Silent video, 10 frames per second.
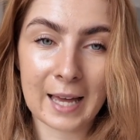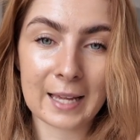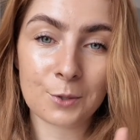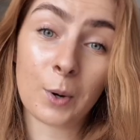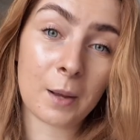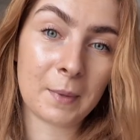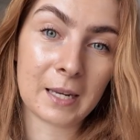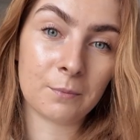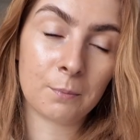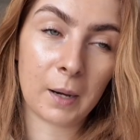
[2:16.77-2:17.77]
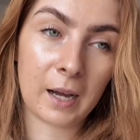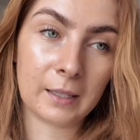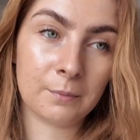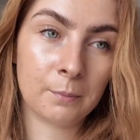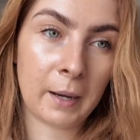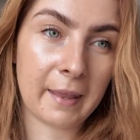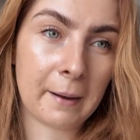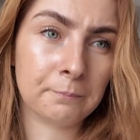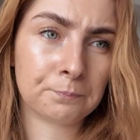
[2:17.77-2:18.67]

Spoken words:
that's what I mean by that.